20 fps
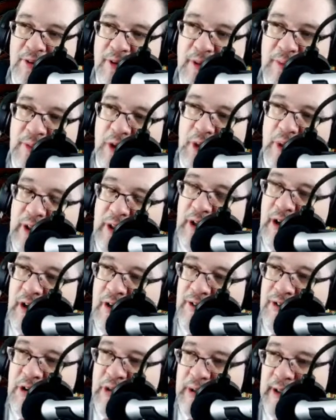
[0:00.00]
from going
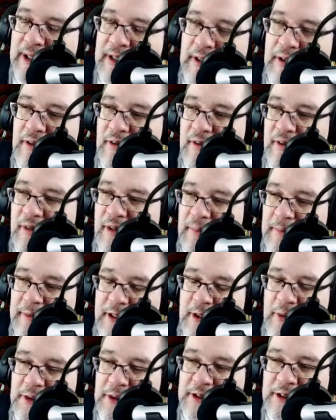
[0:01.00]
off grid. I mean,
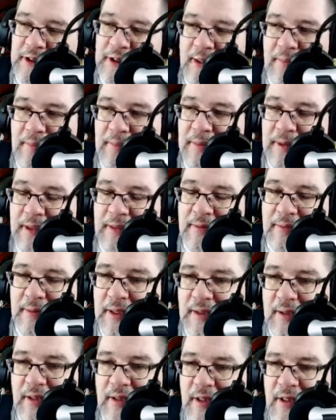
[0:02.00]
there were some,
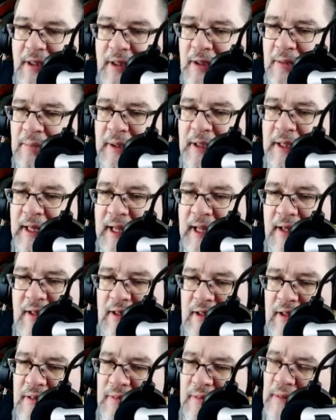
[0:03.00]
but
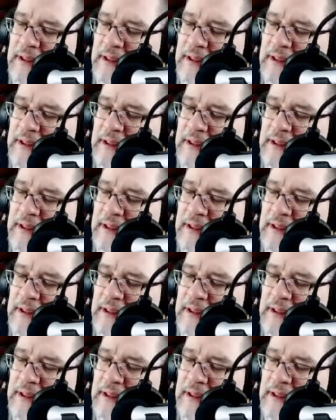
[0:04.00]
now